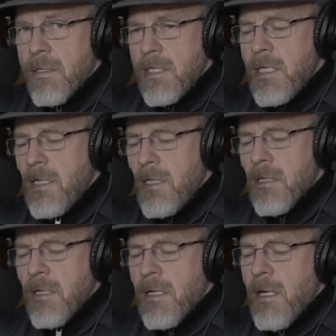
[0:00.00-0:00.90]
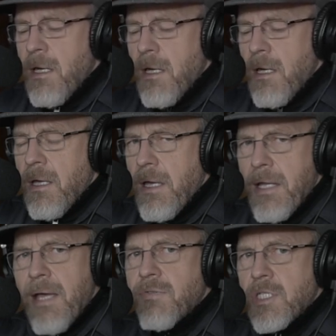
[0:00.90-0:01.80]
E,
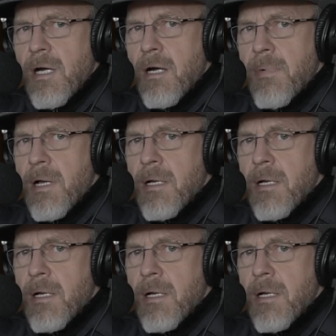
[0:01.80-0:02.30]
and F sharp,